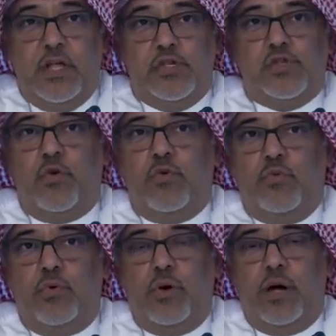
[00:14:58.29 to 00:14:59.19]

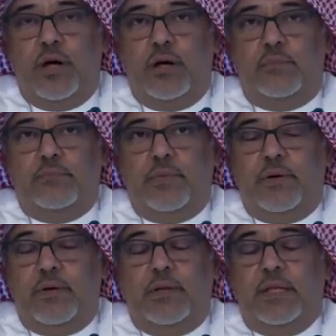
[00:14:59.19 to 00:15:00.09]
So
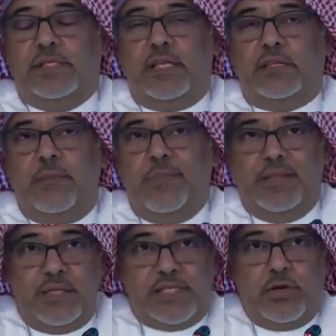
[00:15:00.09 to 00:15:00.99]
it's a
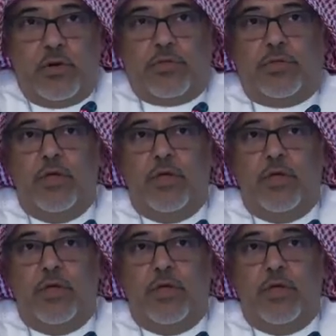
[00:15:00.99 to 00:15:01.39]
tremendous growth.